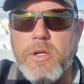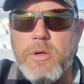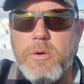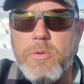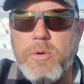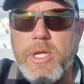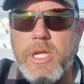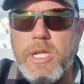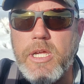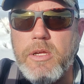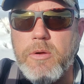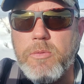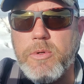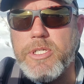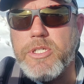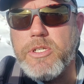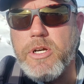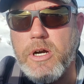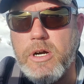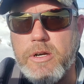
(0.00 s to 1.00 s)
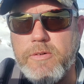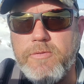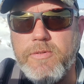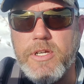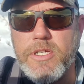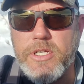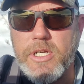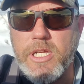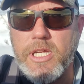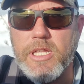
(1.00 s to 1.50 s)
We started
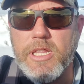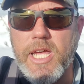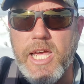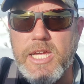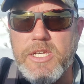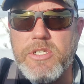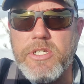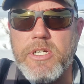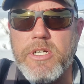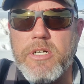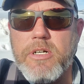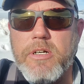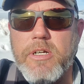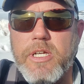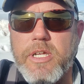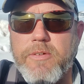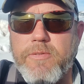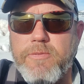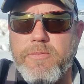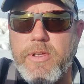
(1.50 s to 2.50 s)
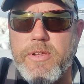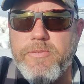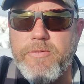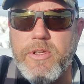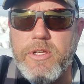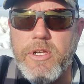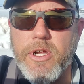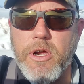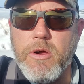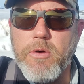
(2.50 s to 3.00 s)
fishing it last year, if
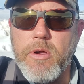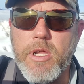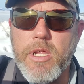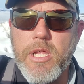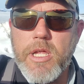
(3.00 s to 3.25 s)
you know.